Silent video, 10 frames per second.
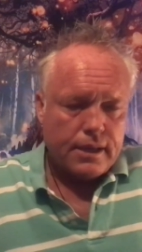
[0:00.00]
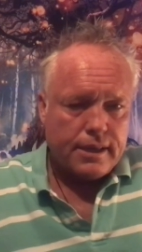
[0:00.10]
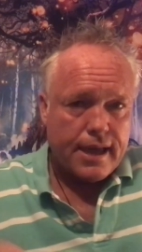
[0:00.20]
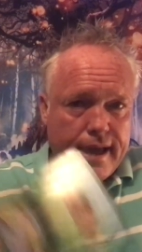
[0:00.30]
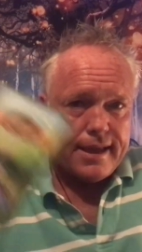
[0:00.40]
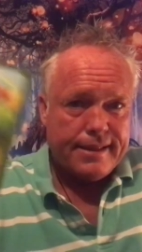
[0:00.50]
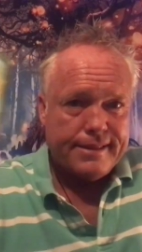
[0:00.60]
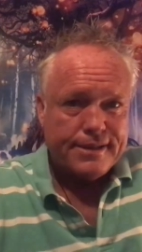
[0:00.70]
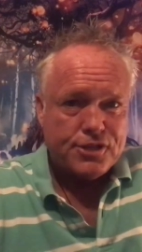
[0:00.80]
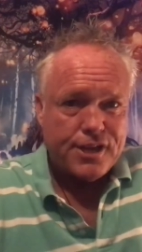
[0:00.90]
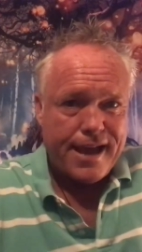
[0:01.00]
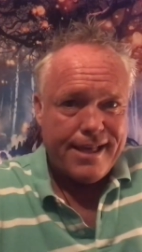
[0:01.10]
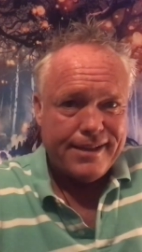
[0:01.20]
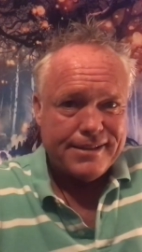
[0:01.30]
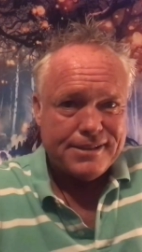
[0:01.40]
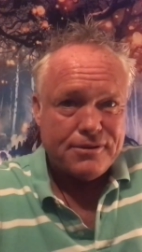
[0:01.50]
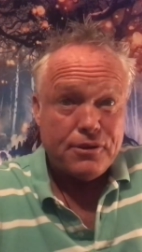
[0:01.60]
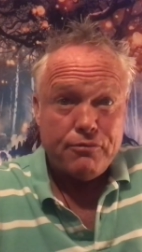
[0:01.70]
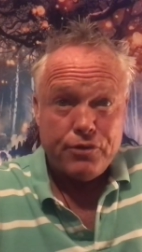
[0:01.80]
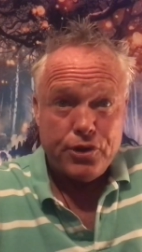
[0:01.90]
Okay, the challenge
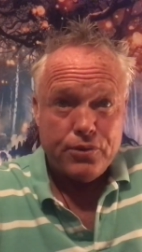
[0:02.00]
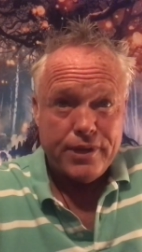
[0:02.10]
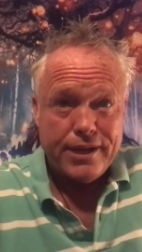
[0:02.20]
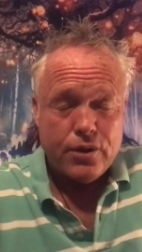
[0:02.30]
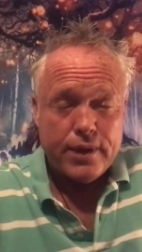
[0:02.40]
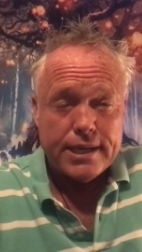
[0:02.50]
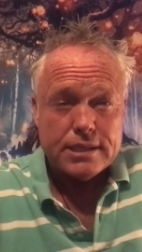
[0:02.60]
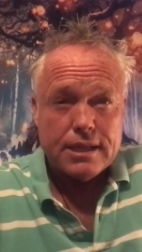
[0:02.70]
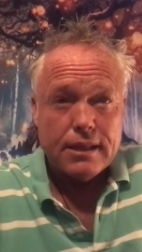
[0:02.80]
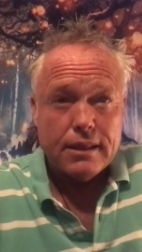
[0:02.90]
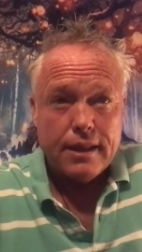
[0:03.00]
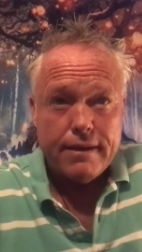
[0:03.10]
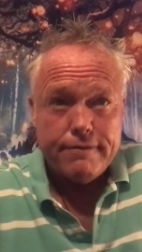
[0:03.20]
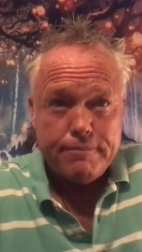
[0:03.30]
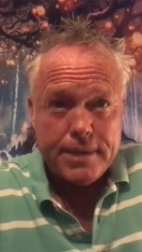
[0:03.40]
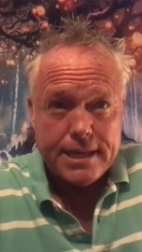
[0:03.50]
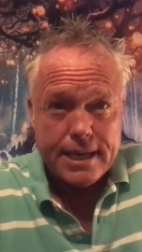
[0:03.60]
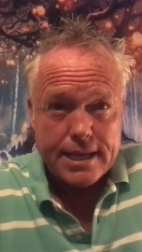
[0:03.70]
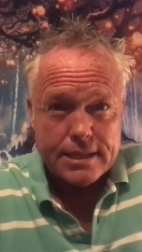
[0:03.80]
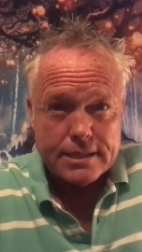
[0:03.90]
for you, Leo, is love
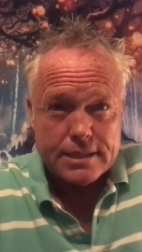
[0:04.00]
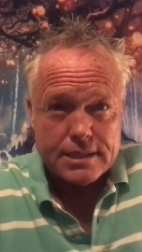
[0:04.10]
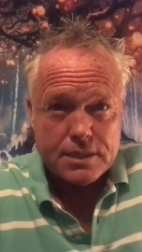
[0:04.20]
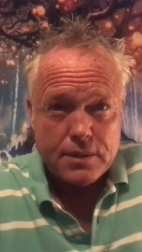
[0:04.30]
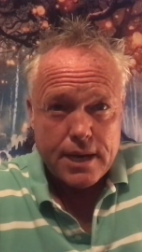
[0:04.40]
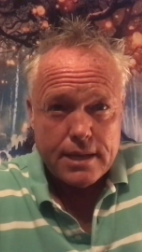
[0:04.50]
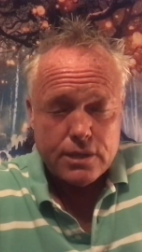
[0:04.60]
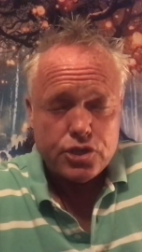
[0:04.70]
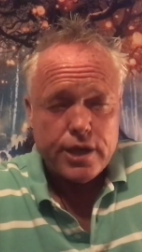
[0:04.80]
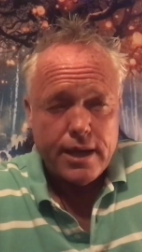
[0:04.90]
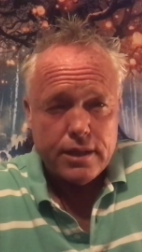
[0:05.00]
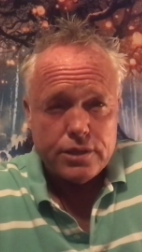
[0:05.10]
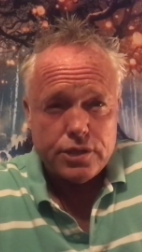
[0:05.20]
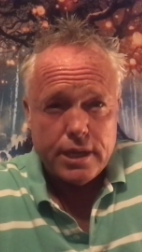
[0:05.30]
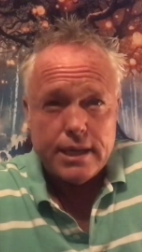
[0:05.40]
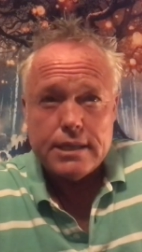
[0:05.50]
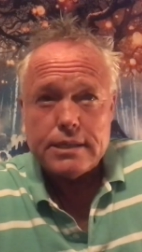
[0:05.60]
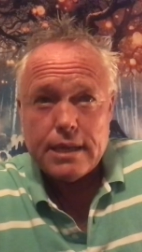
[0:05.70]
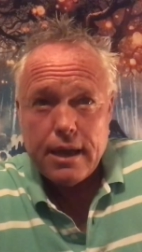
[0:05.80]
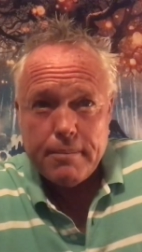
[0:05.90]
begins, right? The challenge
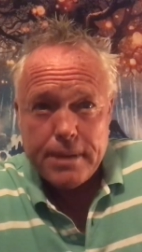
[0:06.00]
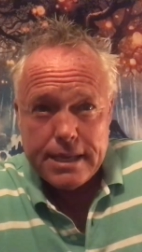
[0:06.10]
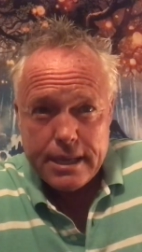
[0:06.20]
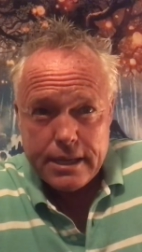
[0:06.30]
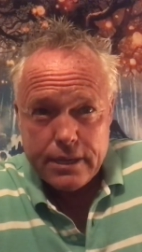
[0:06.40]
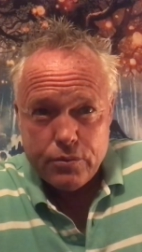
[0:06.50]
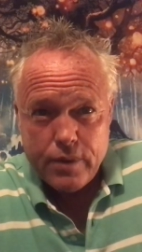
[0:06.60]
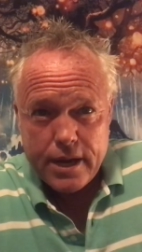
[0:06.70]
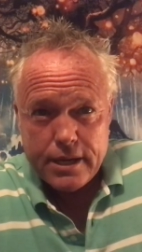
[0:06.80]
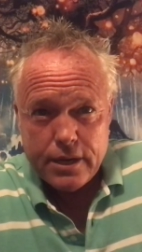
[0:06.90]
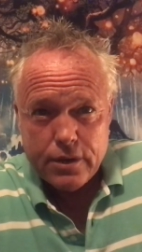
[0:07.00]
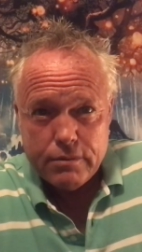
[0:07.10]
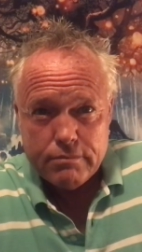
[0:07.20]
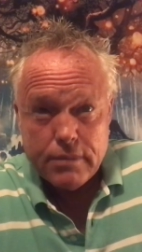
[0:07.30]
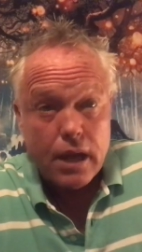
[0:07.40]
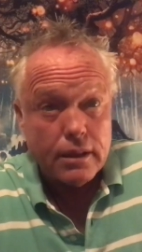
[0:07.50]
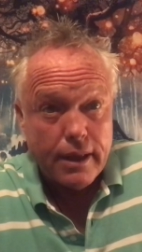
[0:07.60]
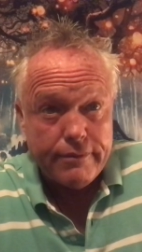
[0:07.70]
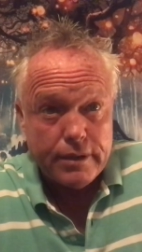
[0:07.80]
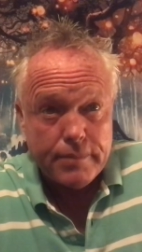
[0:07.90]
is a beginning right here, a
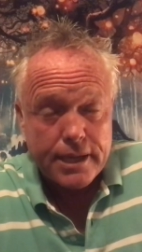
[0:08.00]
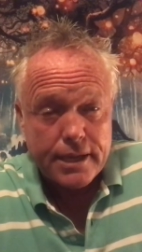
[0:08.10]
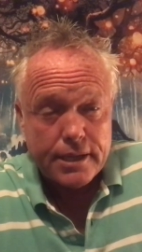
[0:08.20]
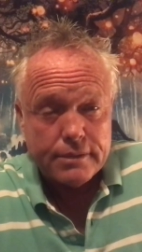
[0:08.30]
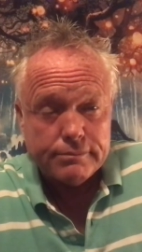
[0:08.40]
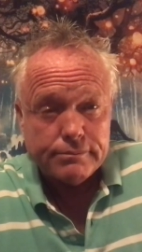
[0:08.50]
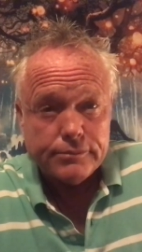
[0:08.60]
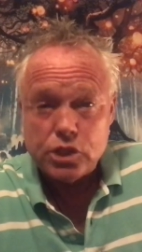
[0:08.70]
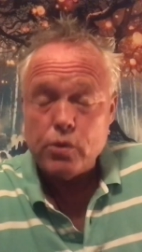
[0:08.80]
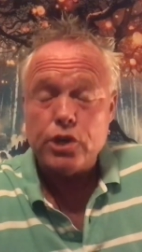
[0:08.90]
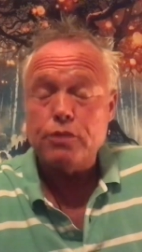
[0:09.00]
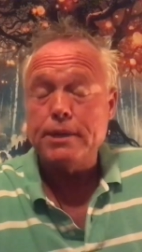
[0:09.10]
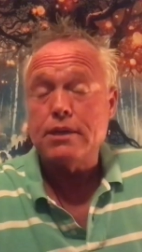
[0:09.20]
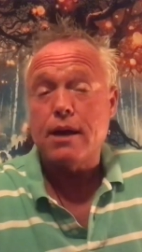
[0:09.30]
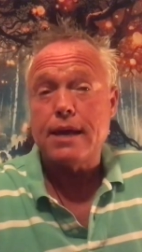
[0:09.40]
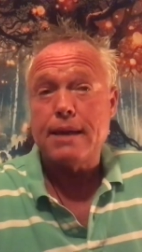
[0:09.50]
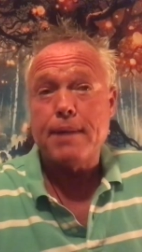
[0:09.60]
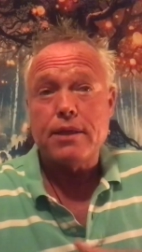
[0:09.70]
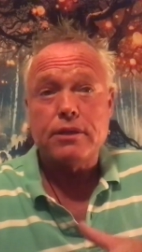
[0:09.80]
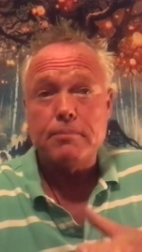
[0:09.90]
loving beginning. So we could be talking
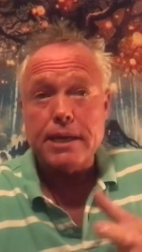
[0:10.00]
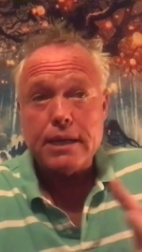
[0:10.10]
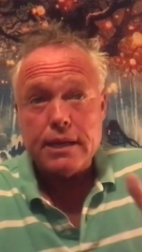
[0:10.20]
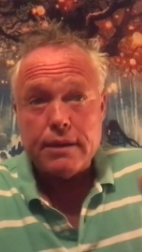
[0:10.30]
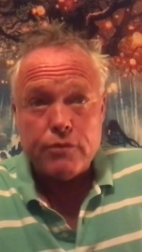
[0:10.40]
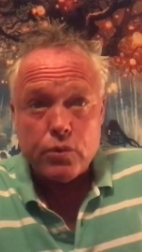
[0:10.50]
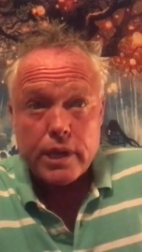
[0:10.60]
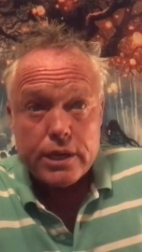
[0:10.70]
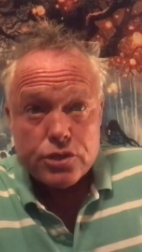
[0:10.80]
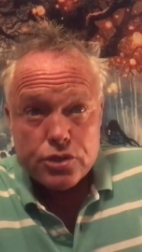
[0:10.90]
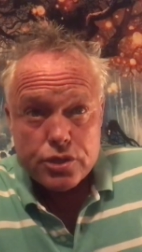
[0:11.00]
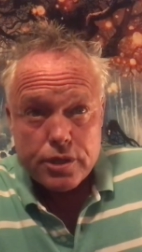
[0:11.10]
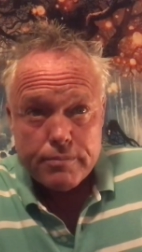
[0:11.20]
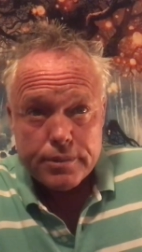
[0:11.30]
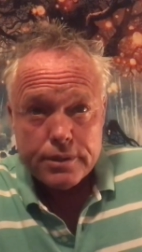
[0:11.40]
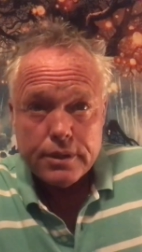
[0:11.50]
about the beginning of a relationship,